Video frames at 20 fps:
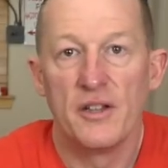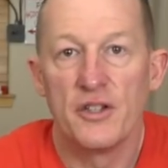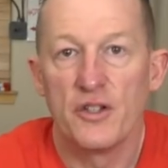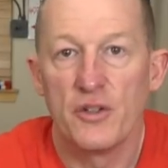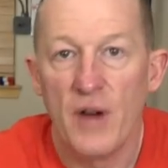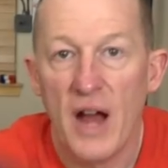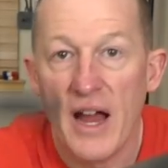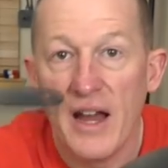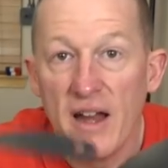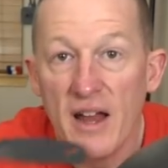That's
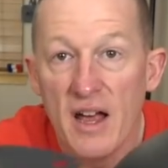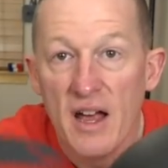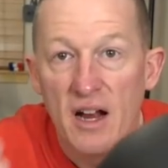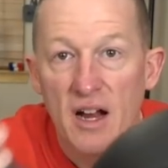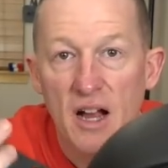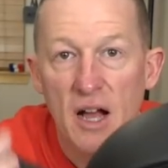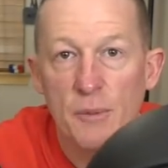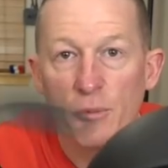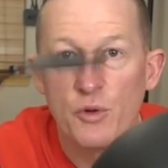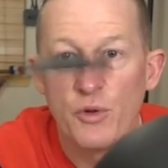right,
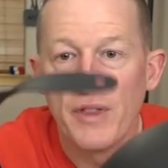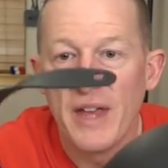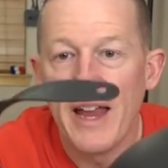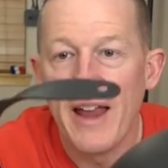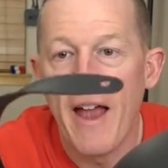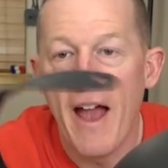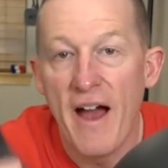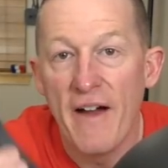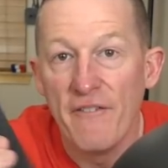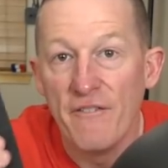comes with
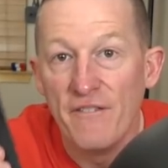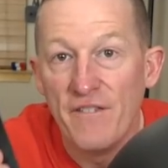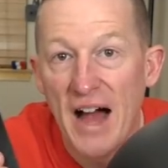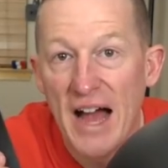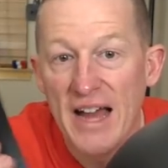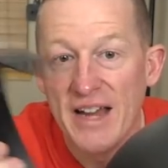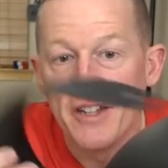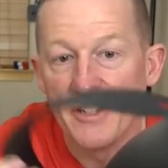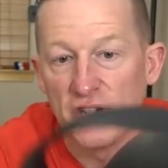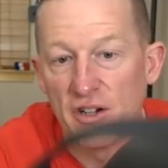a
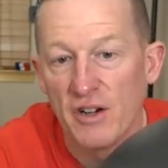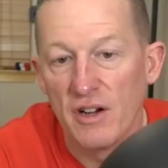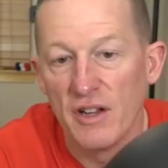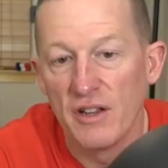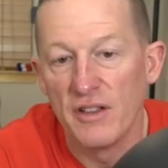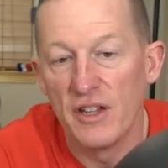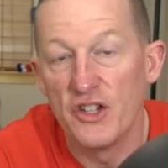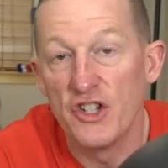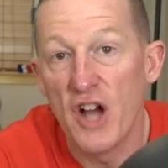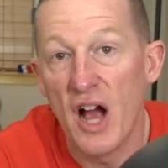visor.
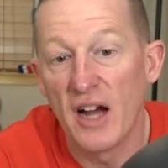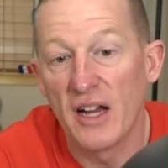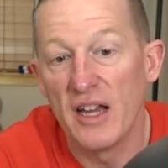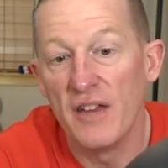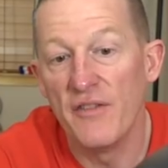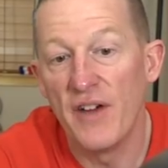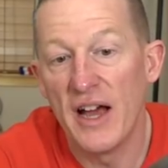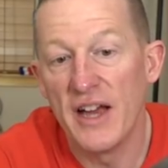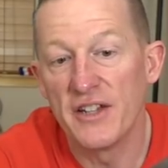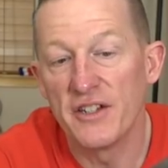The jockey
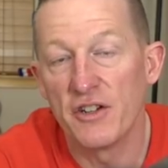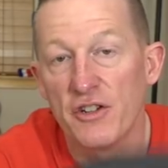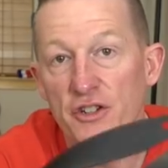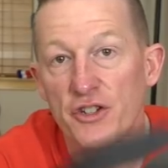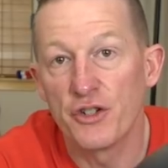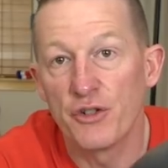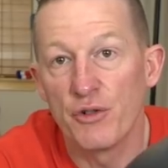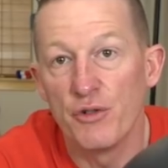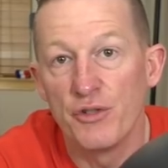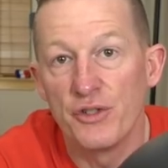visor
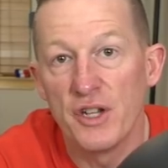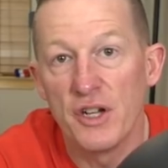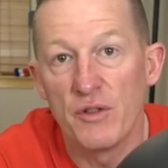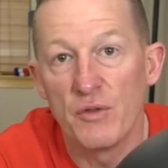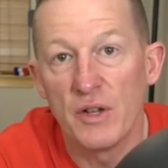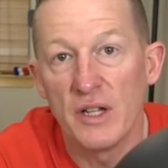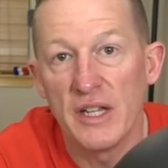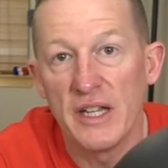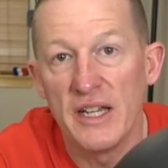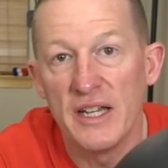screws in
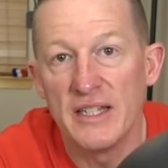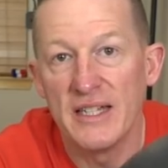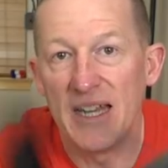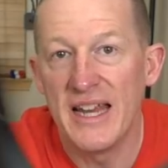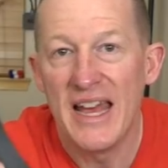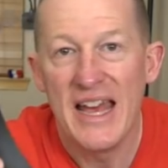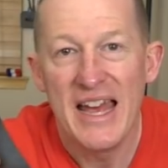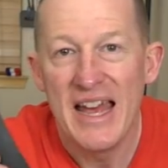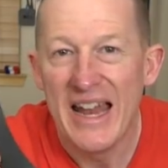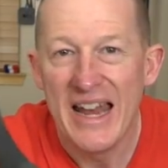really
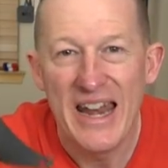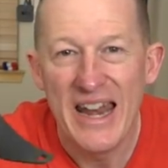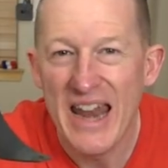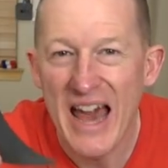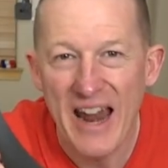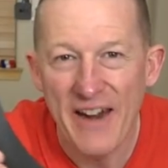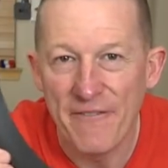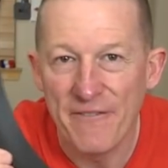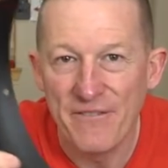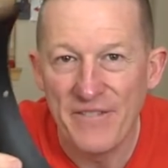easy.
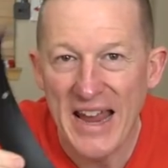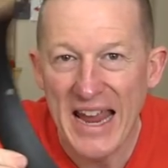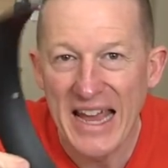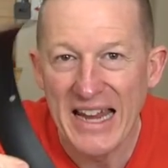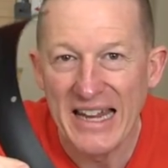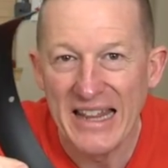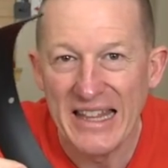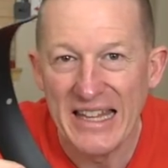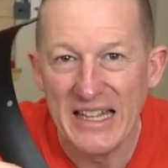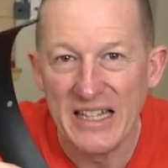Not a
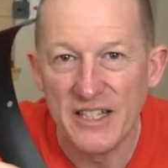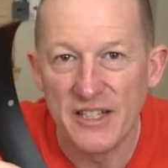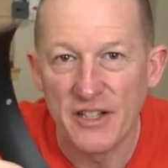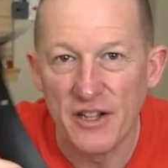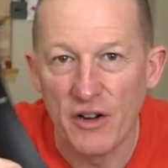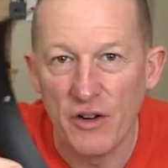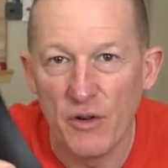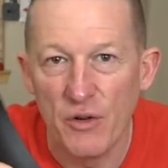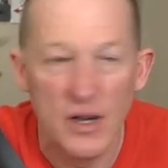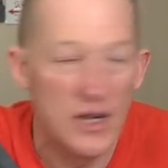fan of these,
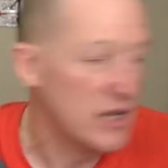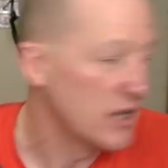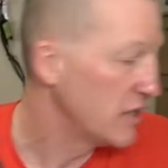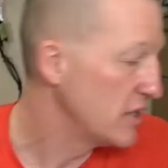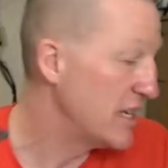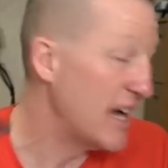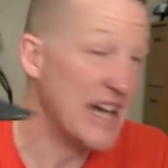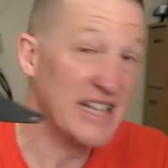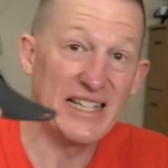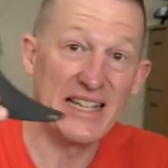so
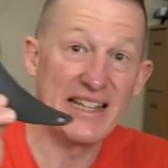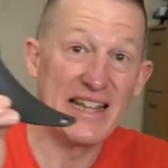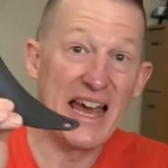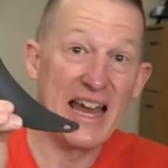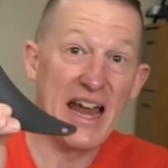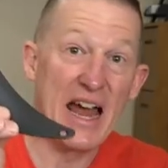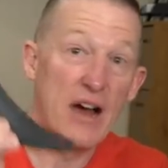tossing that